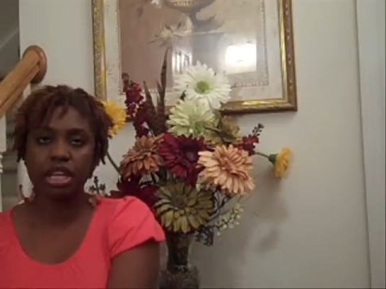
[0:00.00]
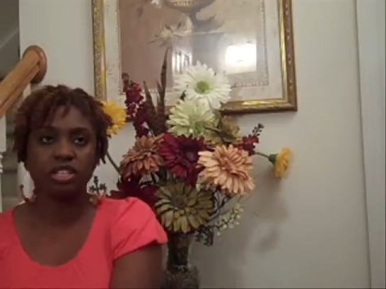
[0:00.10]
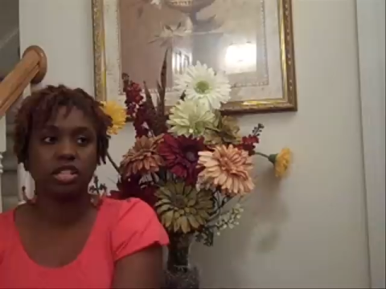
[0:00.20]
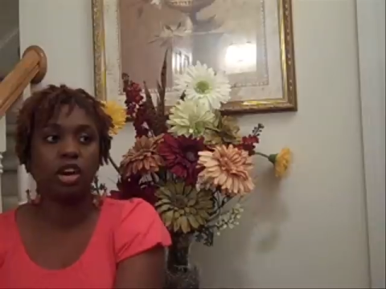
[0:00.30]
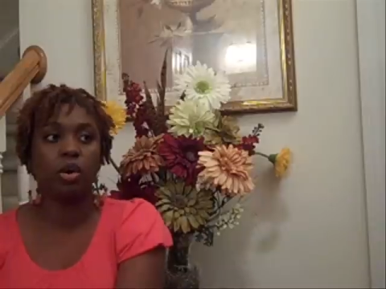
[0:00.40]

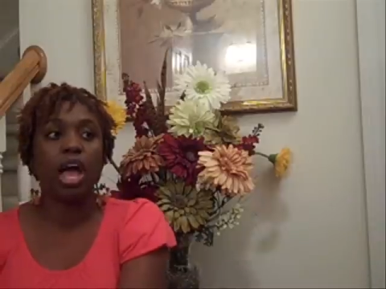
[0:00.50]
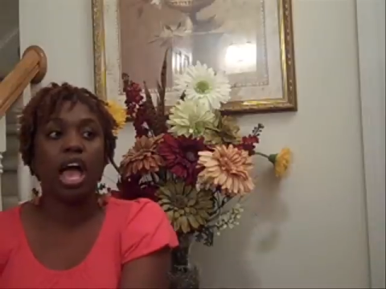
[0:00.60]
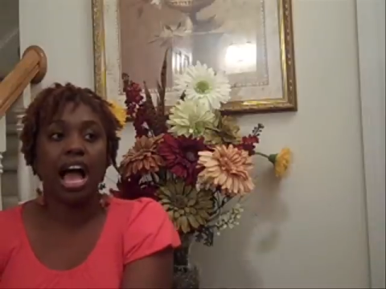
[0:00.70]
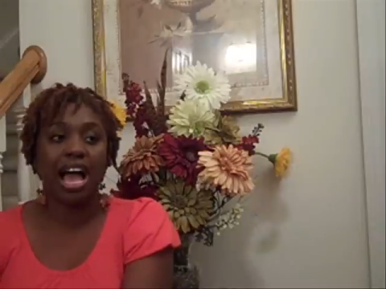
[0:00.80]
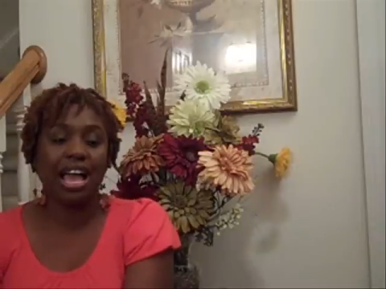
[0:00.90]
So
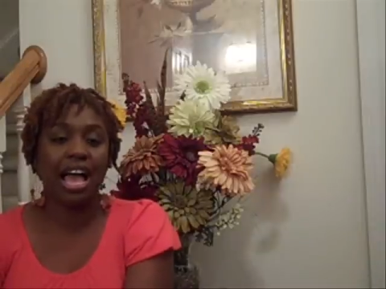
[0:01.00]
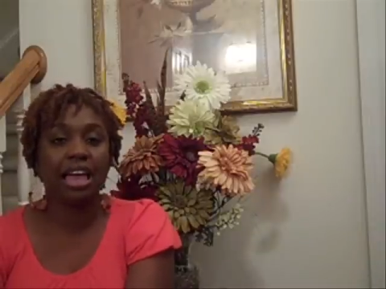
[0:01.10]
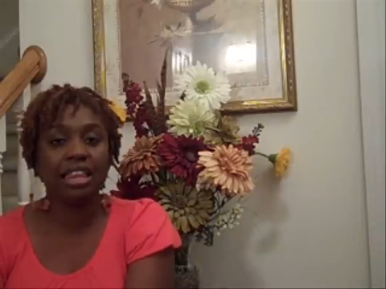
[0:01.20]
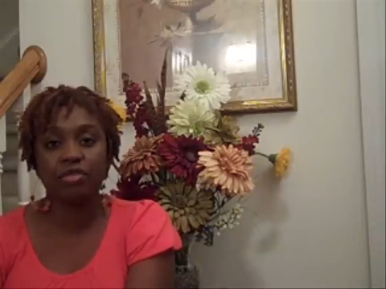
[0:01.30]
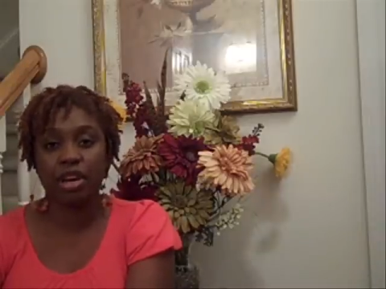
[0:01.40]
I
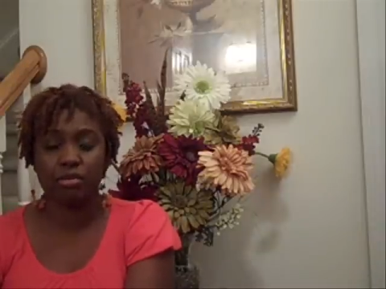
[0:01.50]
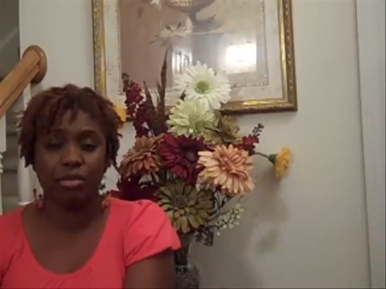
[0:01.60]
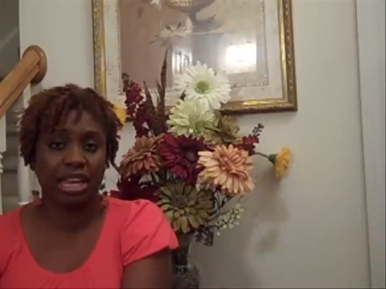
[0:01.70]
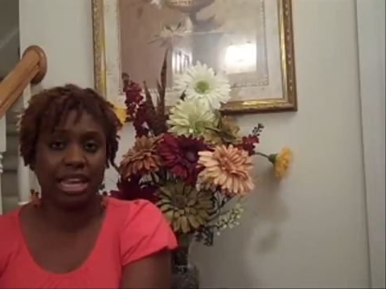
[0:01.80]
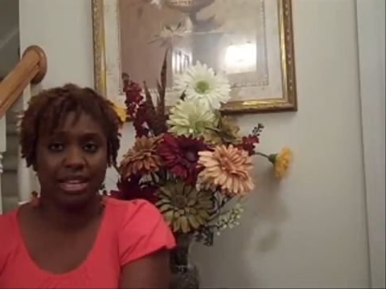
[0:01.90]
highly
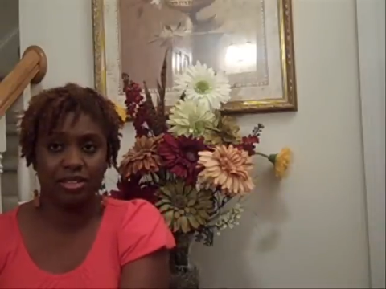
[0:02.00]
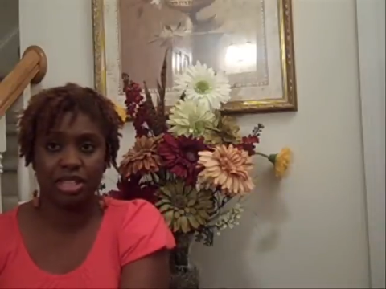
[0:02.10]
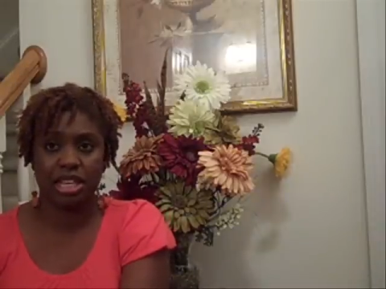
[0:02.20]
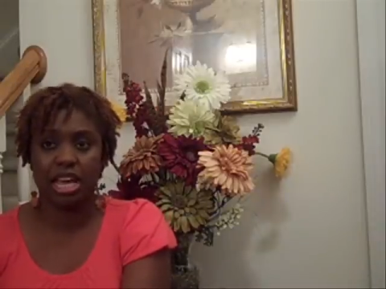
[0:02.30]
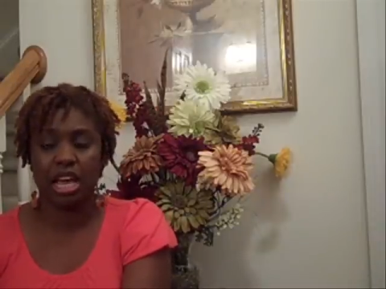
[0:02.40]
recommend
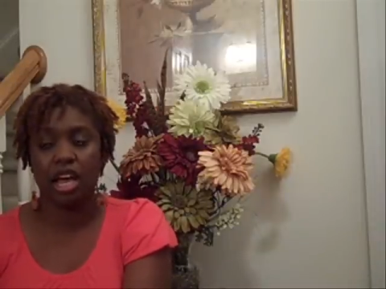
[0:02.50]
counseling.